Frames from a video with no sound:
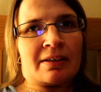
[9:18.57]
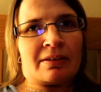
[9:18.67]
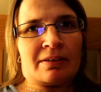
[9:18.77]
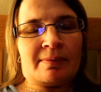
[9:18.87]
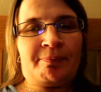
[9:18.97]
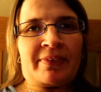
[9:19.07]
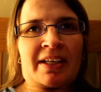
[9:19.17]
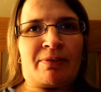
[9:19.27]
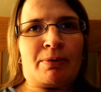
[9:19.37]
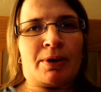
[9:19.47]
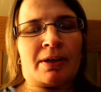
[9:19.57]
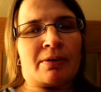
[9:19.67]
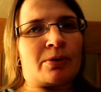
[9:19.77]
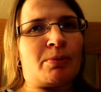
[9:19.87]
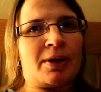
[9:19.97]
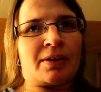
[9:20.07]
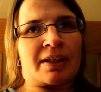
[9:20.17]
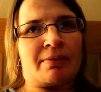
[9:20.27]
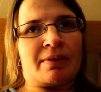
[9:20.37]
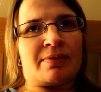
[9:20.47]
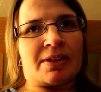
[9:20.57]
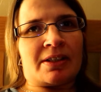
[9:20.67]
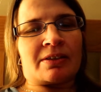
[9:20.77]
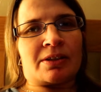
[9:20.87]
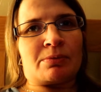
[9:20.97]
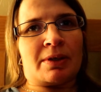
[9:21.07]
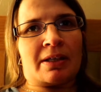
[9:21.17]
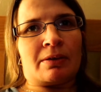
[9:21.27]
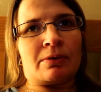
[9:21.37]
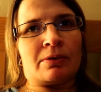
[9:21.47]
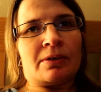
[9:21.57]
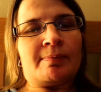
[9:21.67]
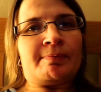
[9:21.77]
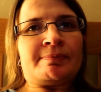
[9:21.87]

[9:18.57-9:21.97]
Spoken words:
And if you are local, why not give it a visit? Because it's really good.